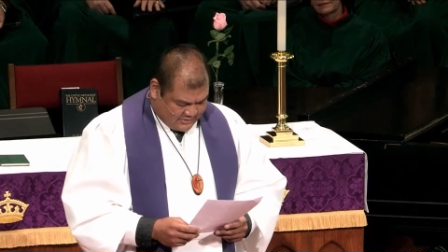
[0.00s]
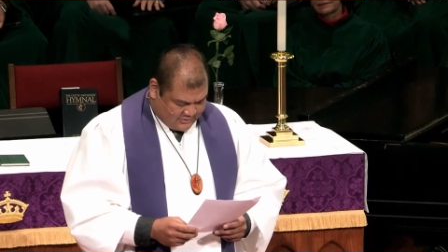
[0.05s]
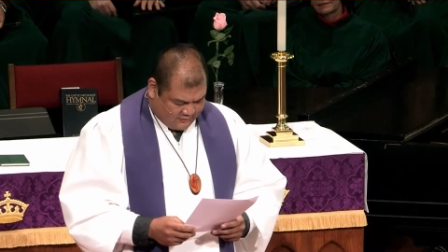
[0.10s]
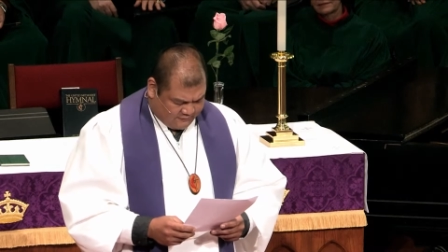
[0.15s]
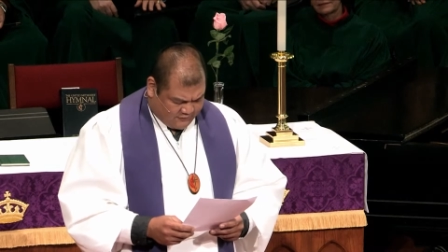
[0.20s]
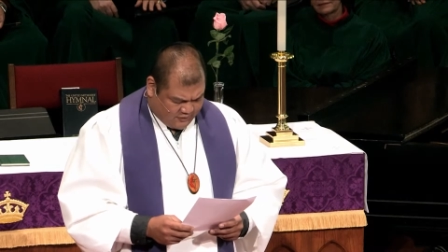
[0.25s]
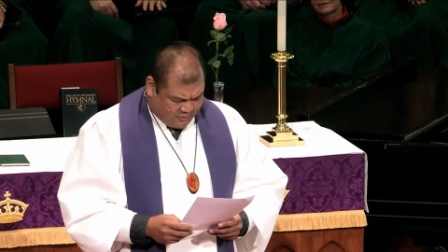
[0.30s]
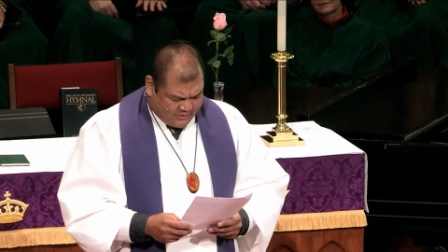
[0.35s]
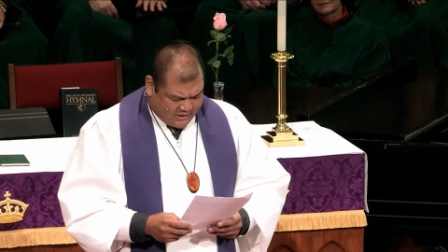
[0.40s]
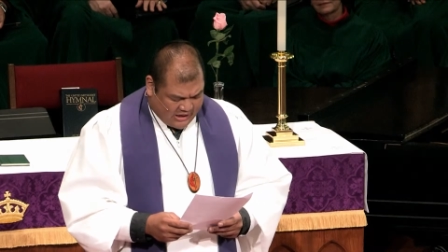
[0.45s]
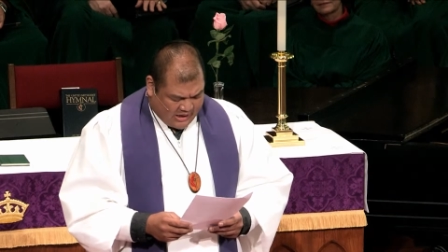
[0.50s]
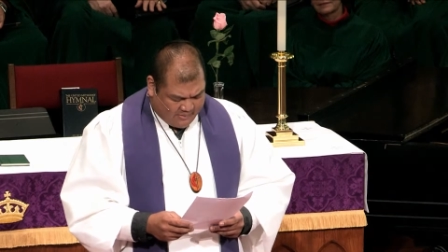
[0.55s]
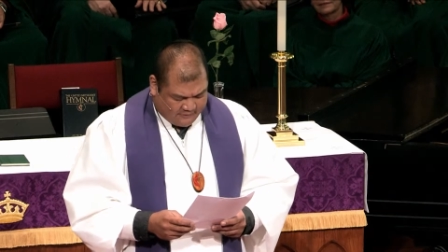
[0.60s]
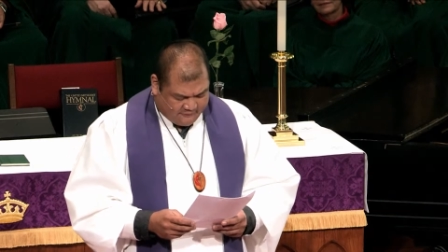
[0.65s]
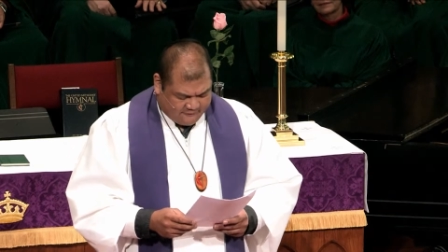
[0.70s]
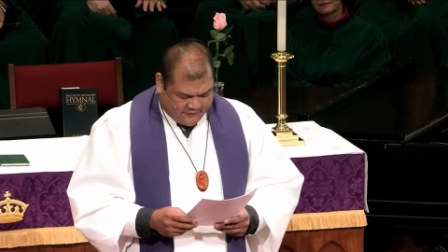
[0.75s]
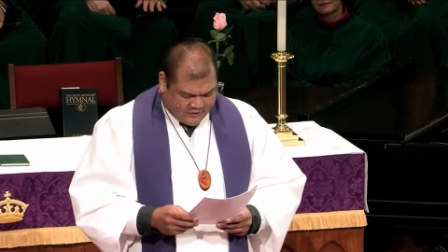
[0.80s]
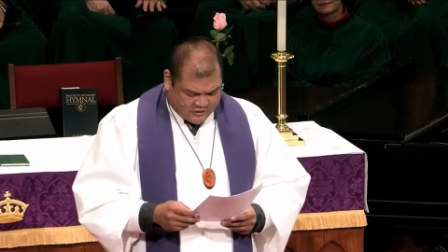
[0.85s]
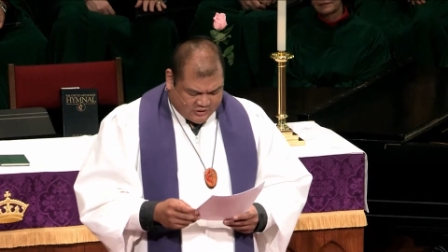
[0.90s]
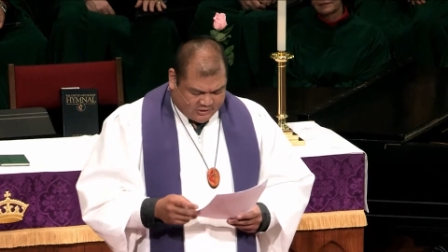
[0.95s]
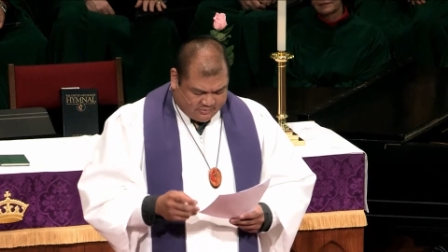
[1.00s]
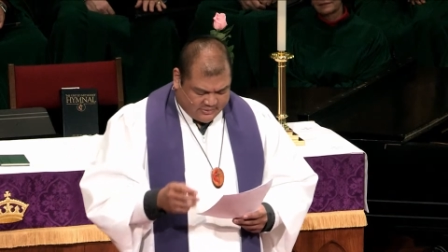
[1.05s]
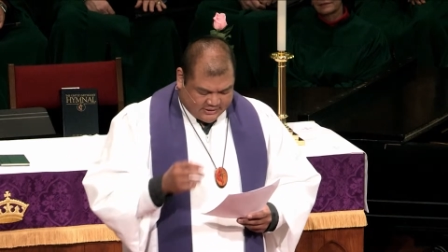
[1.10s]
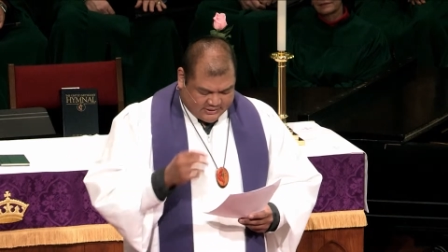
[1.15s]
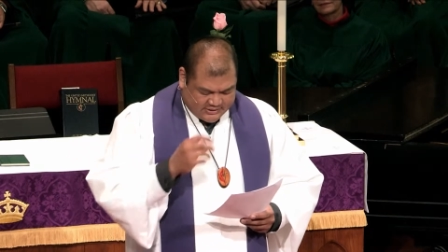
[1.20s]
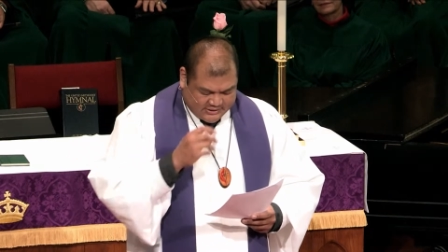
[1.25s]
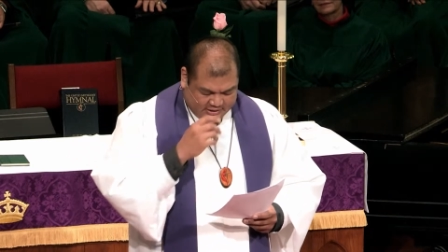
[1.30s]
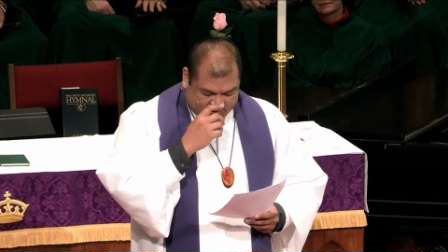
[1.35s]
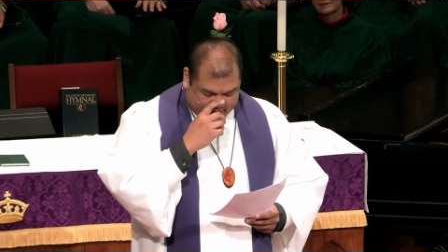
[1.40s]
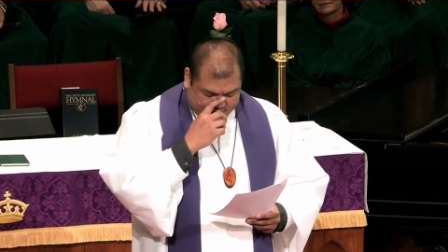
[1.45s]
If you become a fisherman,
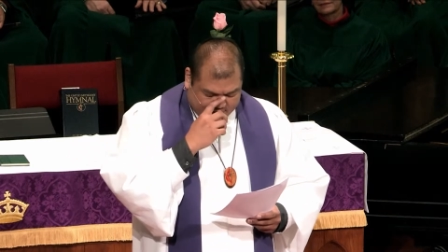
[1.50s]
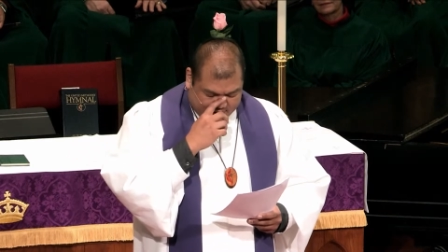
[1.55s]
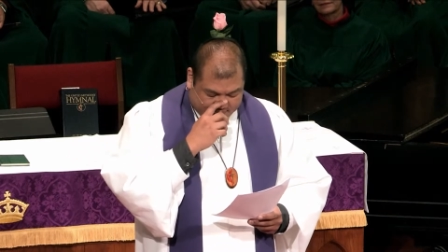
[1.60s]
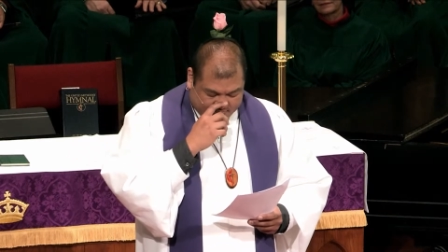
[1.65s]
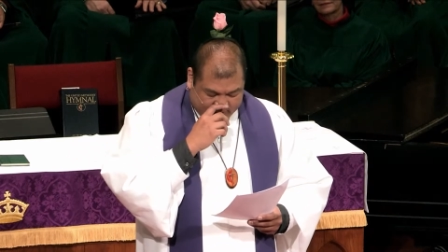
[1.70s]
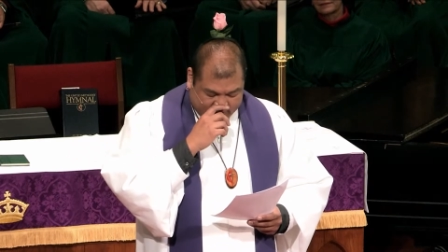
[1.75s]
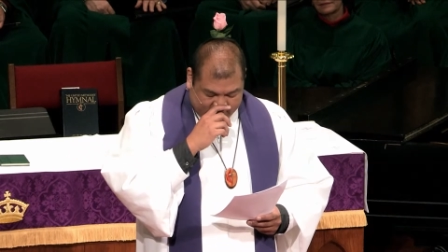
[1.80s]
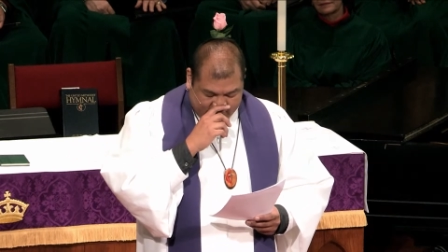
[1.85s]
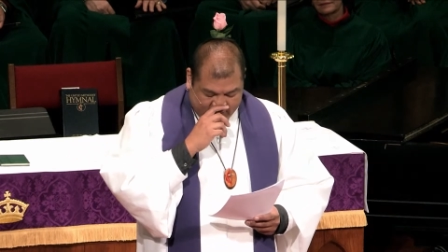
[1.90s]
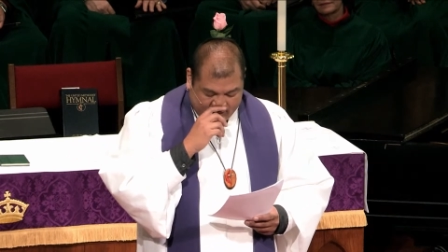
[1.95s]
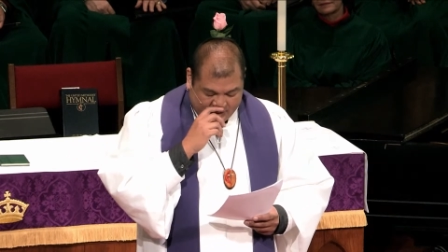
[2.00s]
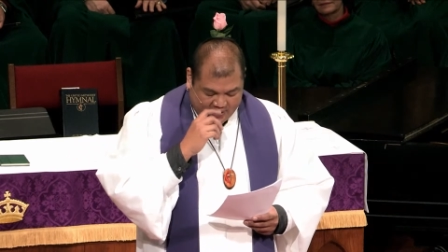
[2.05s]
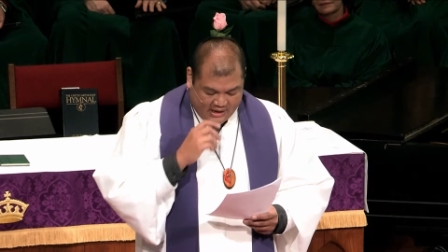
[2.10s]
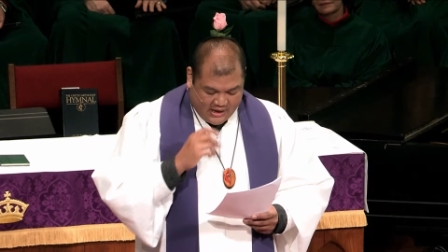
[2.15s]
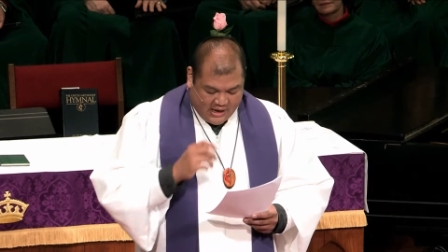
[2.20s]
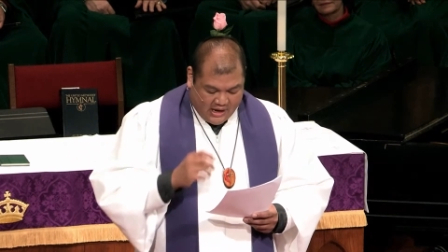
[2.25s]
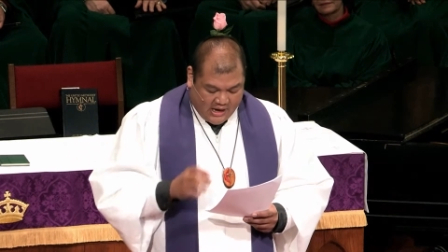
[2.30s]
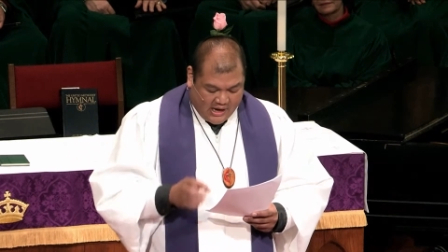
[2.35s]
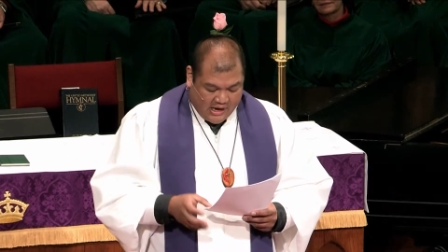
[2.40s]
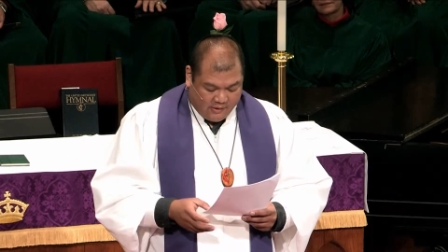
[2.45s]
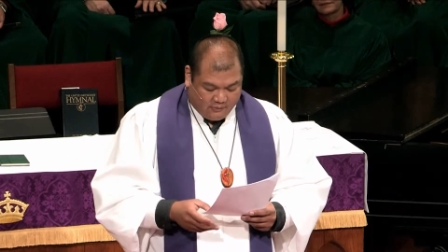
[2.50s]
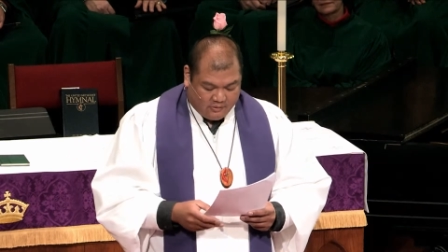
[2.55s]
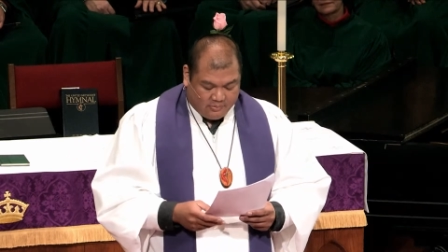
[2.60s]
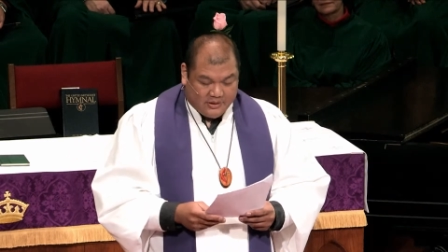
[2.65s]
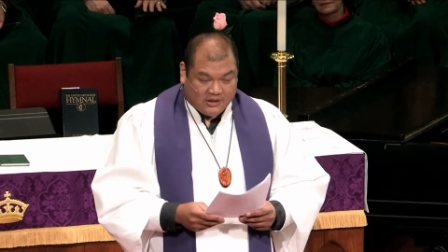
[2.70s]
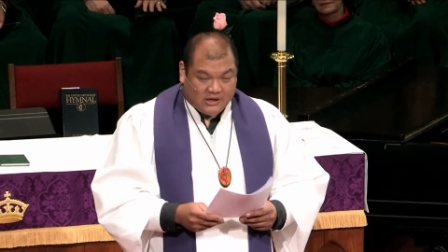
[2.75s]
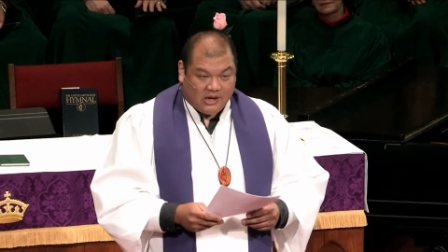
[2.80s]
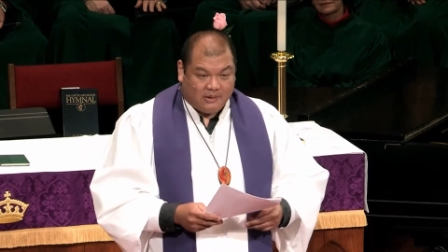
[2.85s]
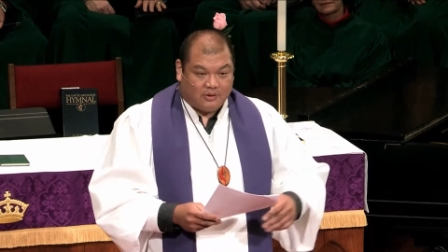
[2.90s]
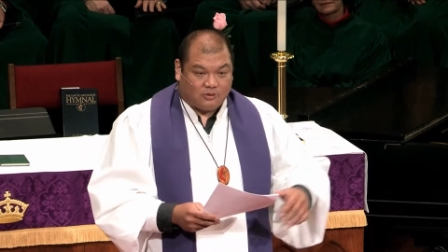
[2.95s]
said the little bunny, I will
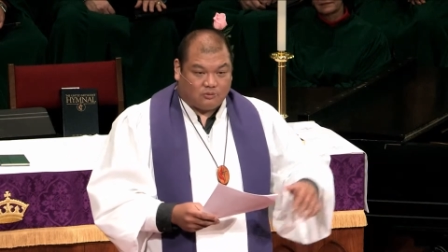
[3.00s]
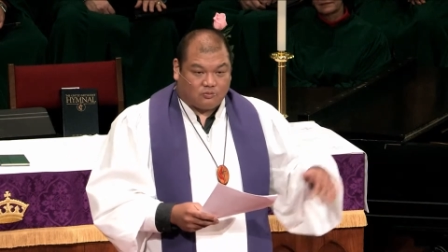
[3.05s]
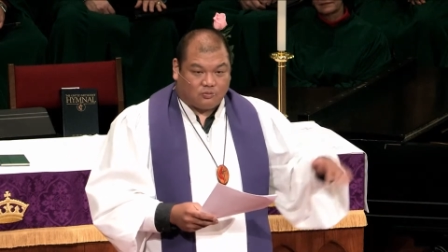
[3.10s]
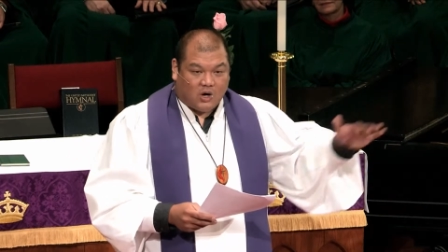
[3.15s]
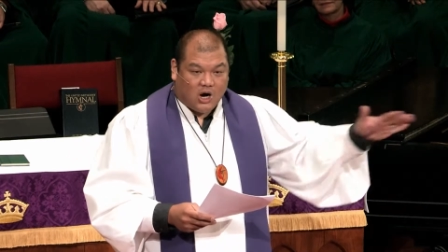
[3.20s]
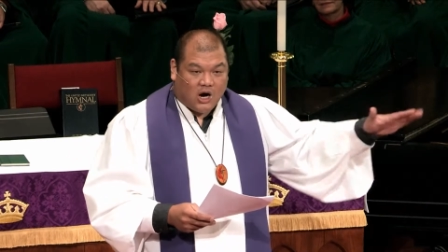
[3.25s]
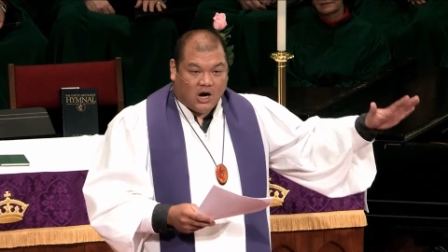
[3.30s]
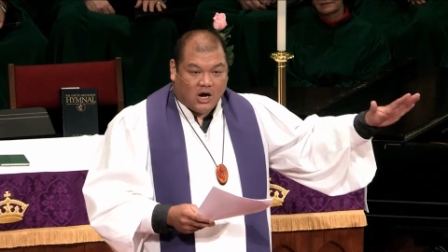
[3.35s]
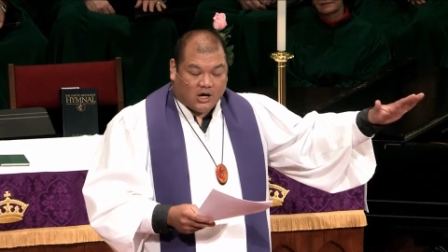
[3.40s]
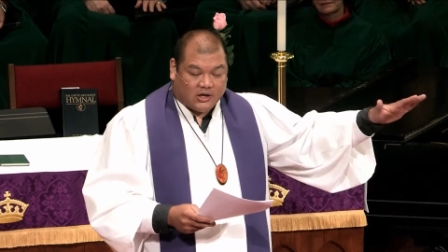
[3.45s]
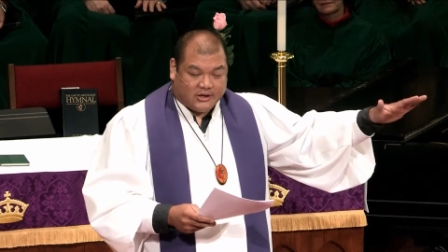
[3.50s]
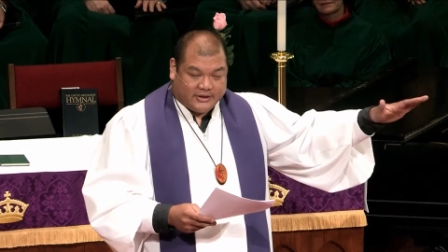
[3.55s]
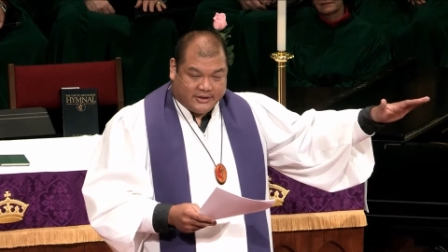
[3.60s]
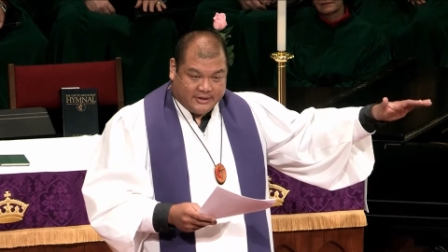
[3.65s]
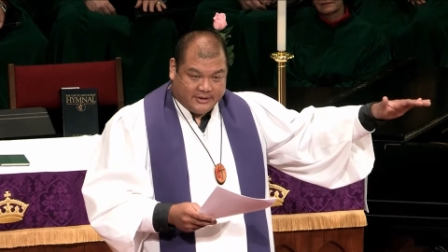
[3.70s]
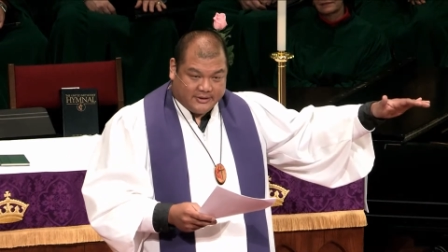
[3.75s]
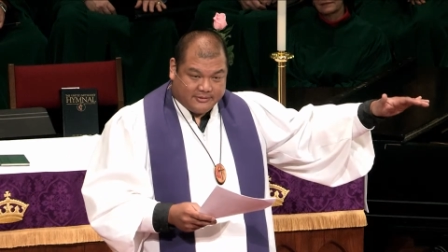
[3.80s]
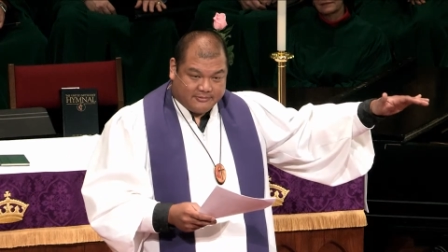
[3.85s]
become a rock